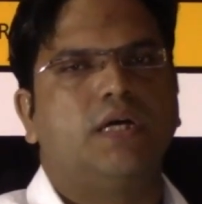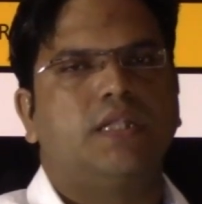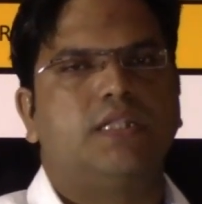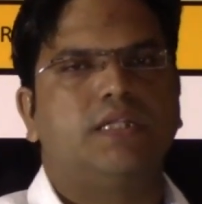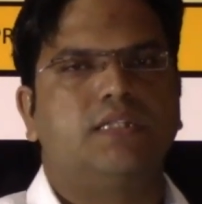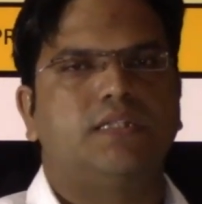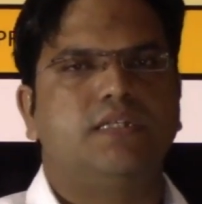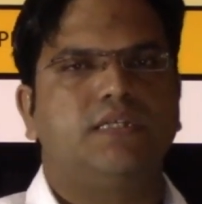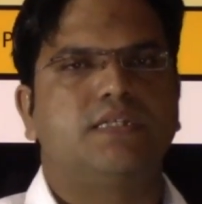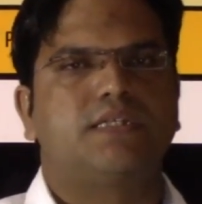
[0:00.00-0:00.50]

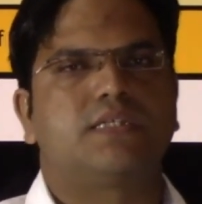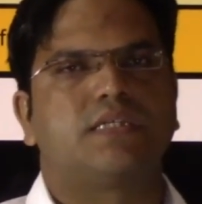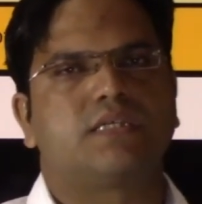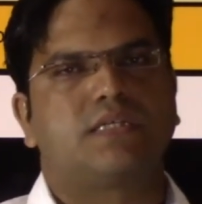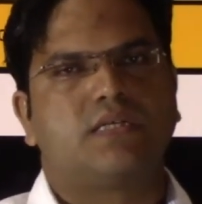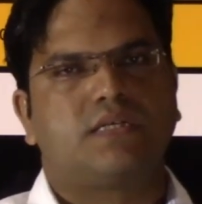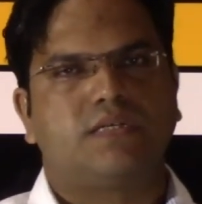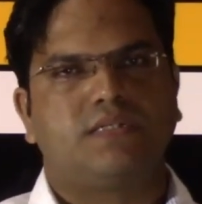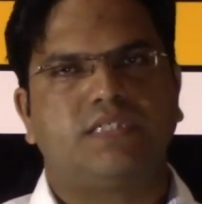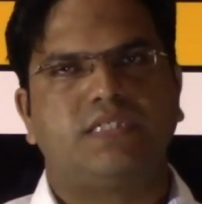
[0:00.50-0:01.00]
that
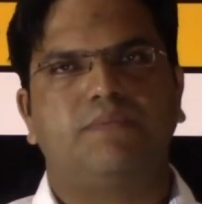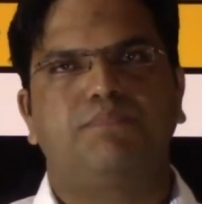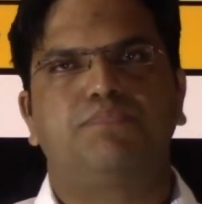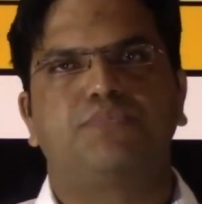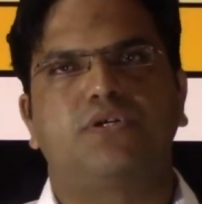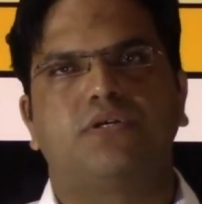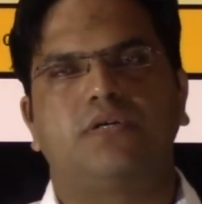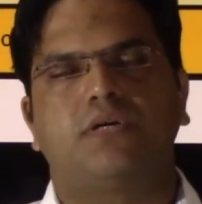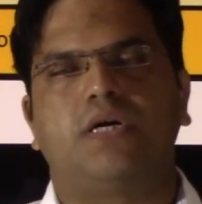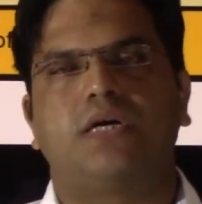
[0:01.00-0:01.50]
this
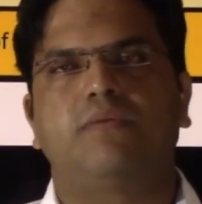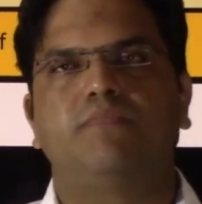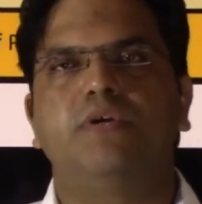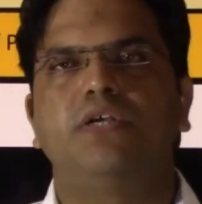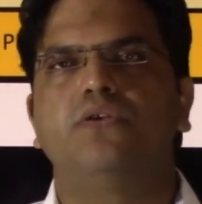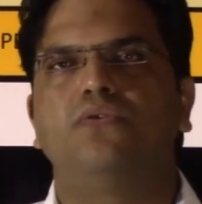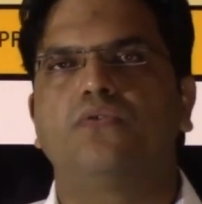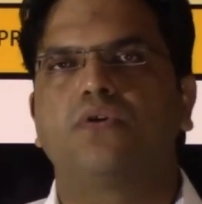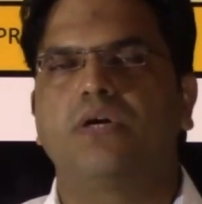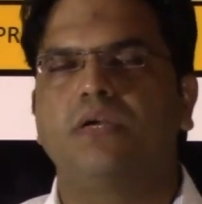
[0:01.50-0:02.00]
chapter
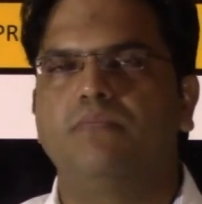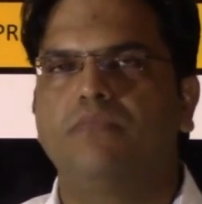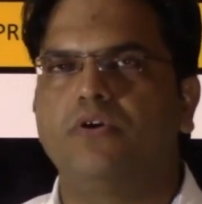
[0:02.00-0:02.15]
urban local